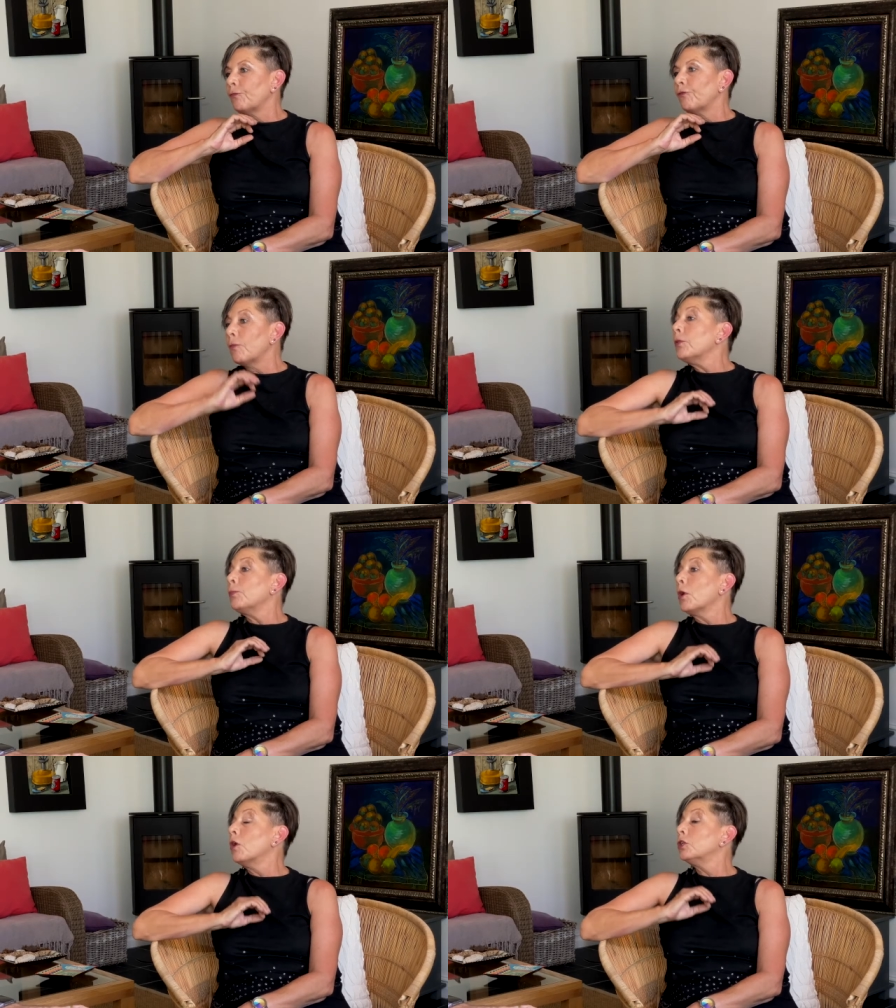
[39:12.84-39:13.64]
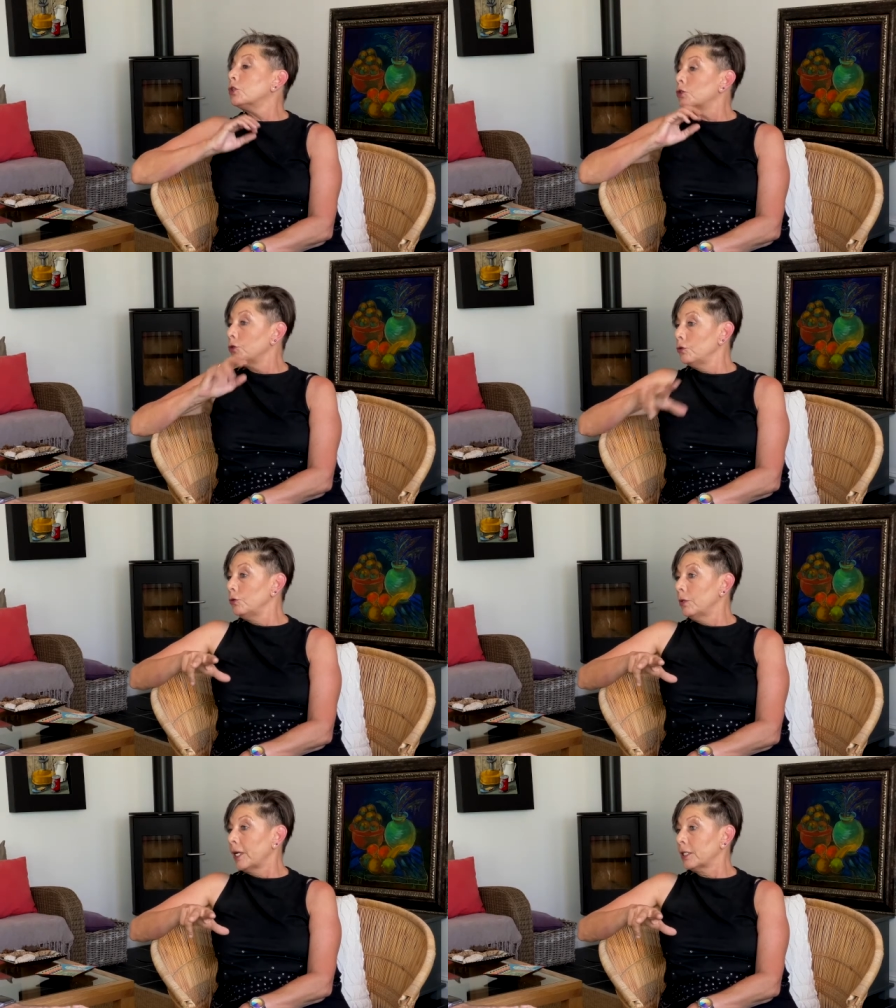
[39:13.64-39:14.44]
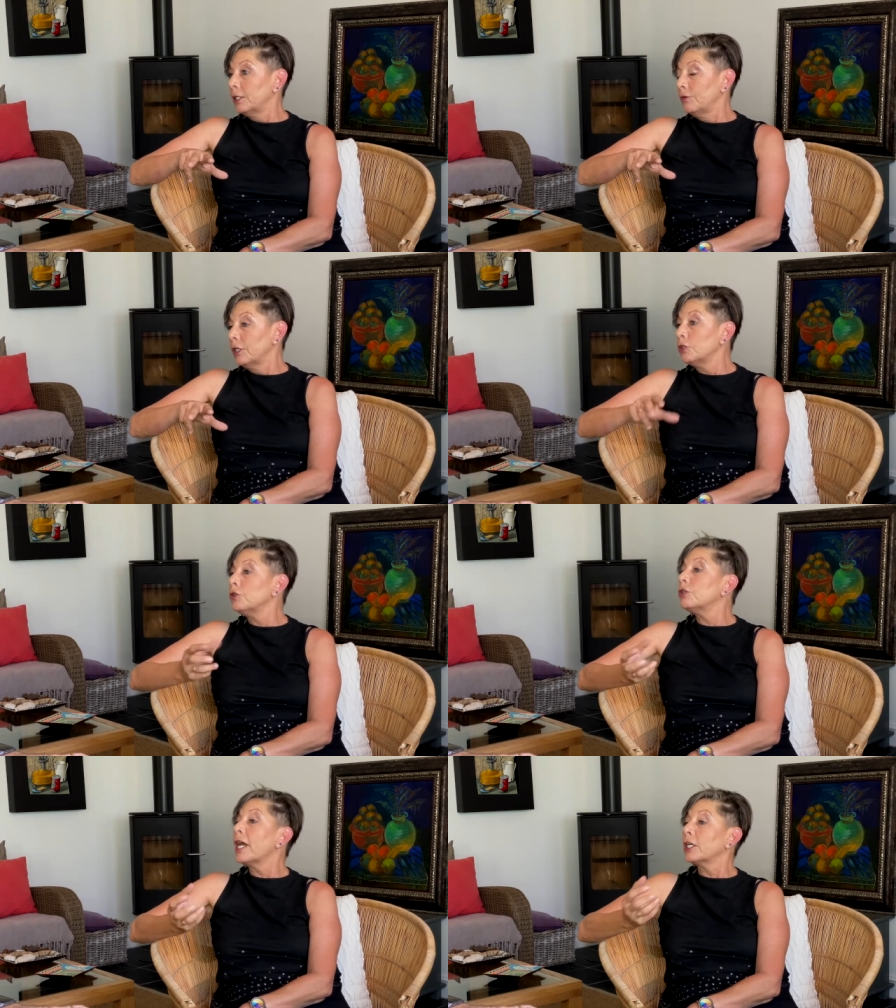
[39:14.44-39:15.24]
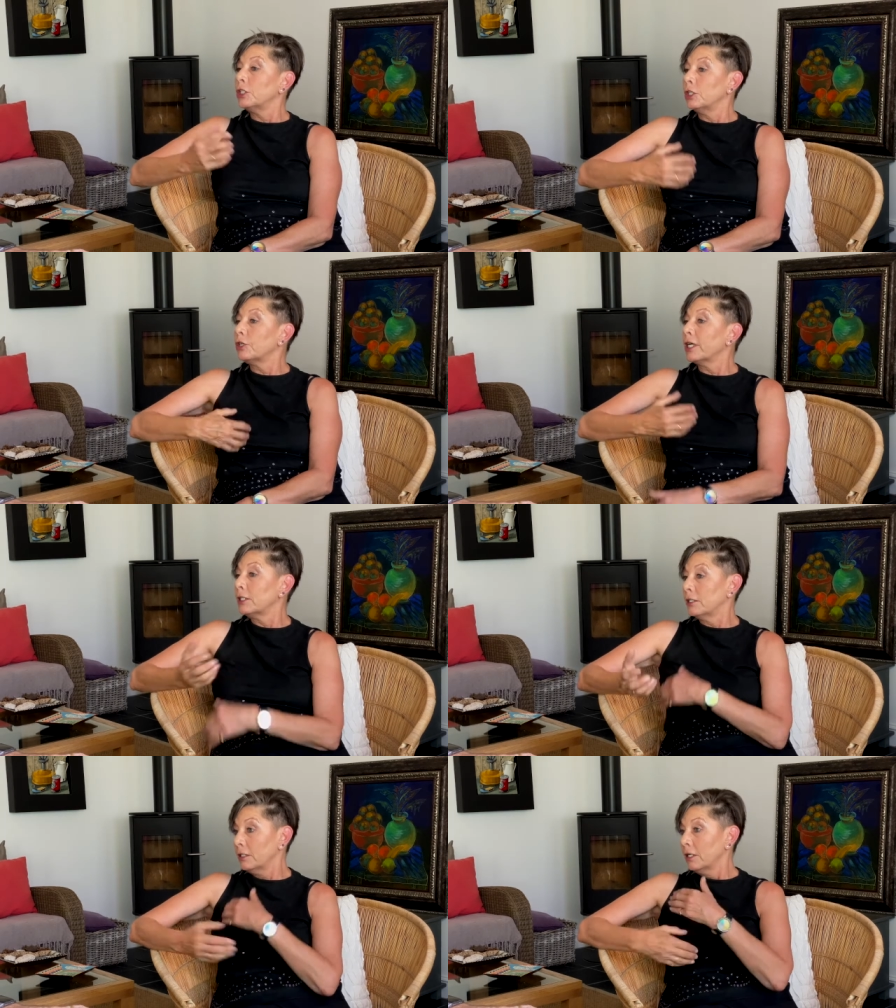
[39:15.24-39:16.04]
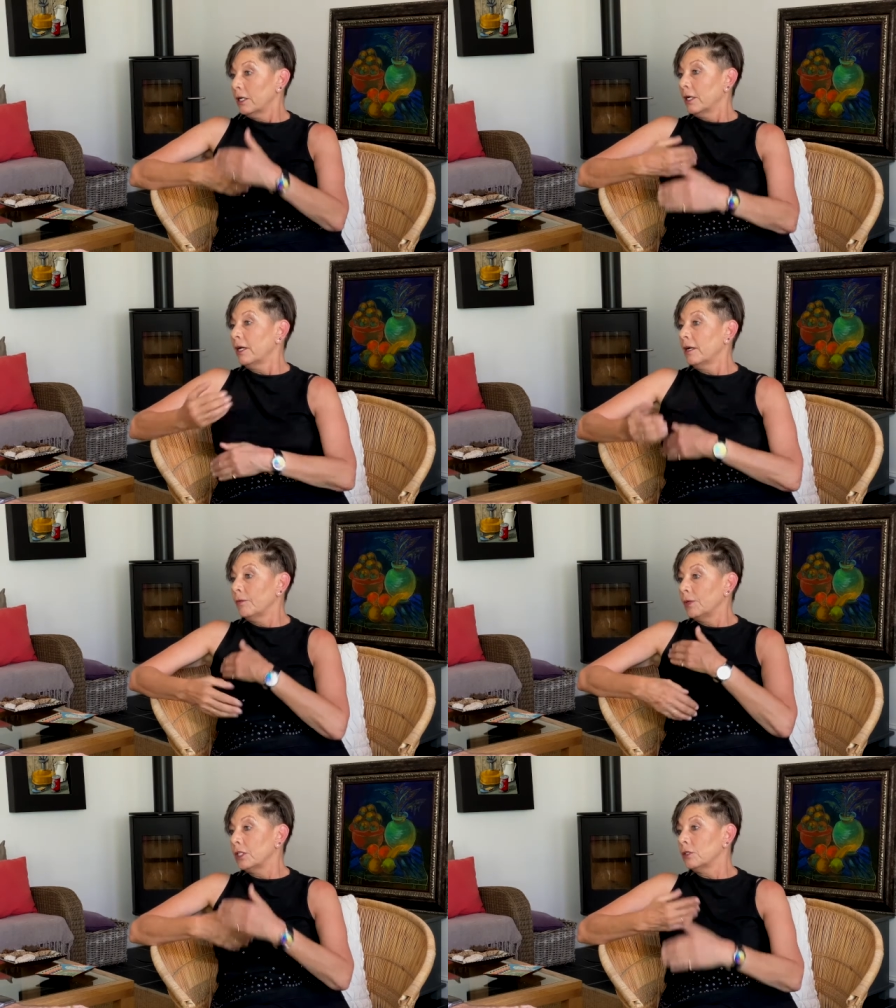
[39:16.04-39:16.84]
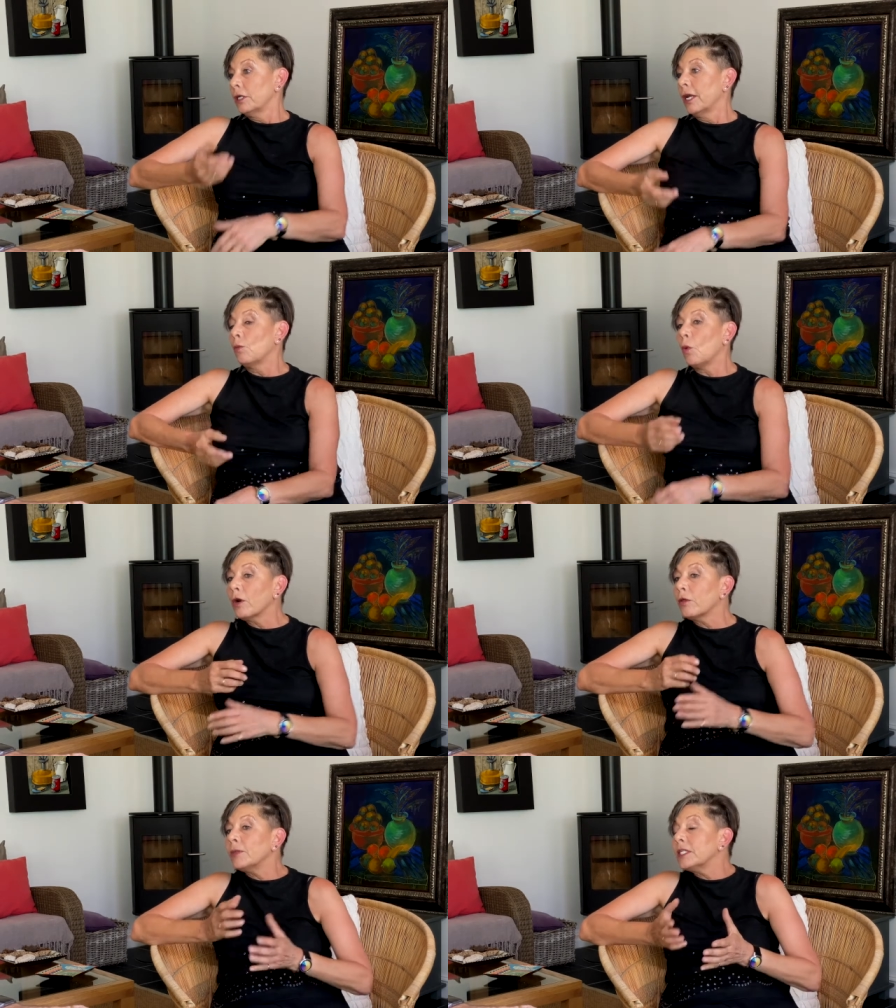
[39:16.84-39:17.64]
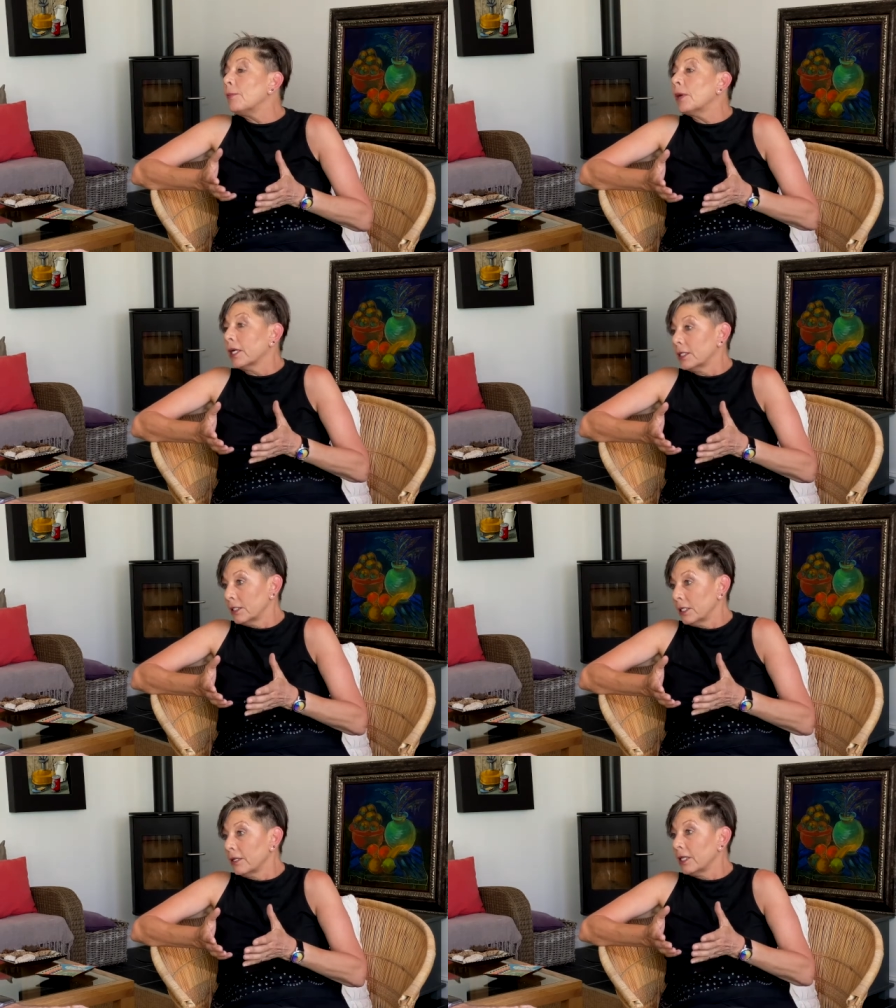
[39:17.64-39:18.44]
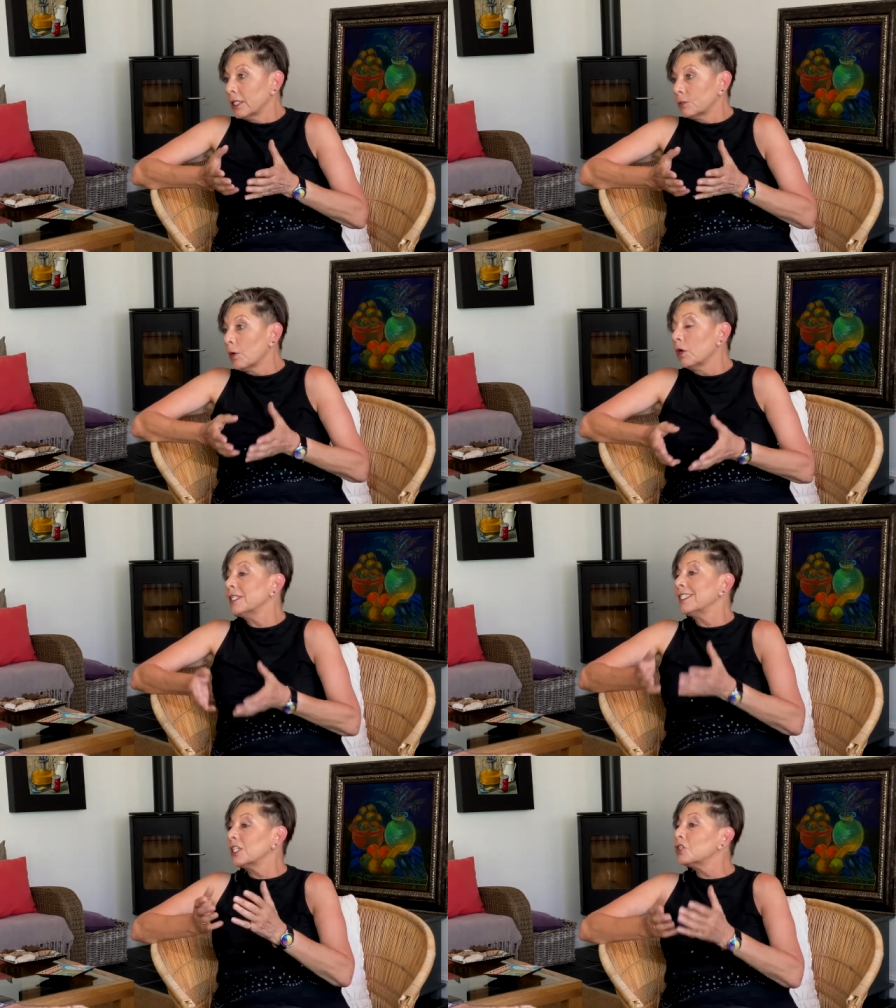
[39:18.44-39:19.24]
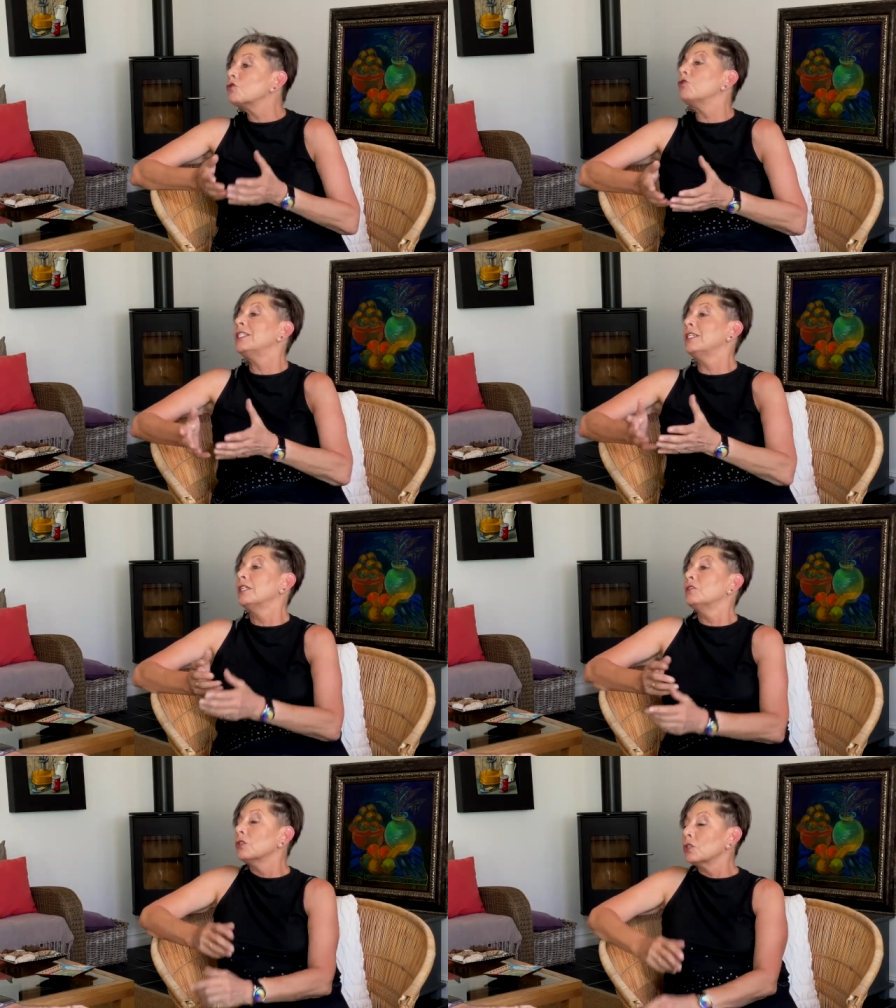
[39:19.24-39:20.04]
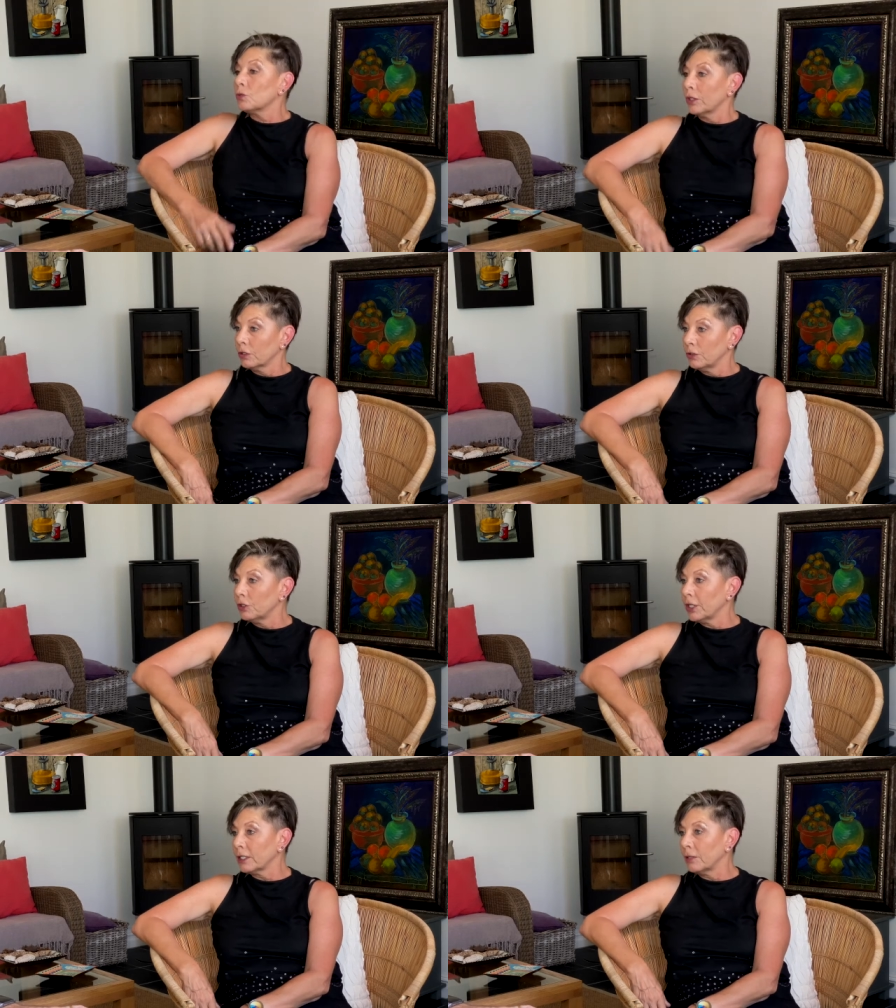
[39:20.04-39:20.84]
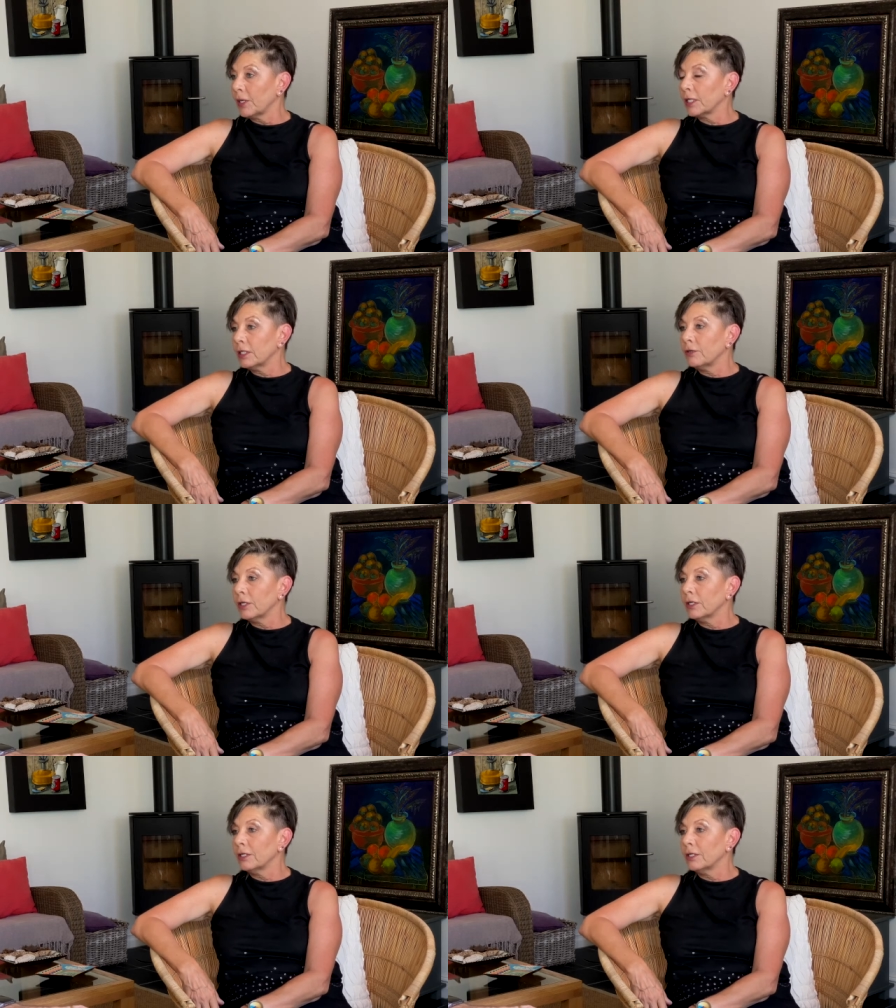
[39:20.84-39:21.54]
from the plant to the bacteria to actually attract it. And what are the metabolites that this plant is excreting into the soil to attract the bacteria?